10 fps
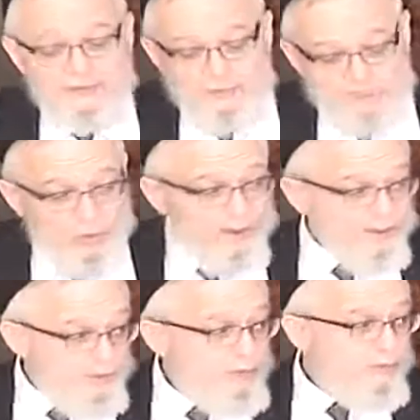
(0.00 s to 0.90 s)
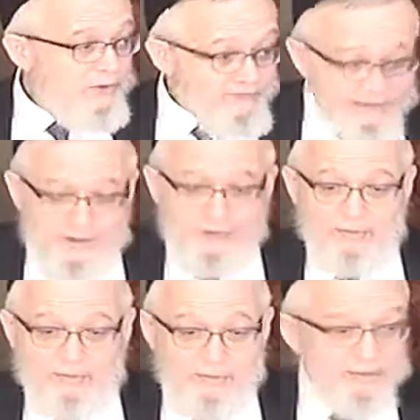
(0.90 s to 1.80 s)
There's one and two. Levi's the thir
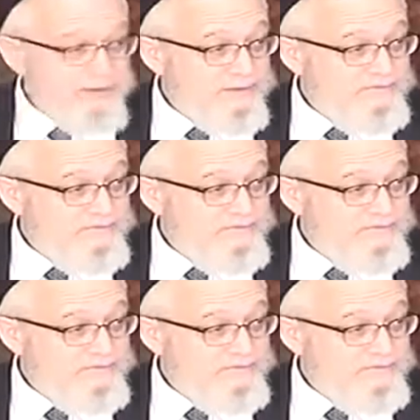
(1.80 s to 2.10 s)
third.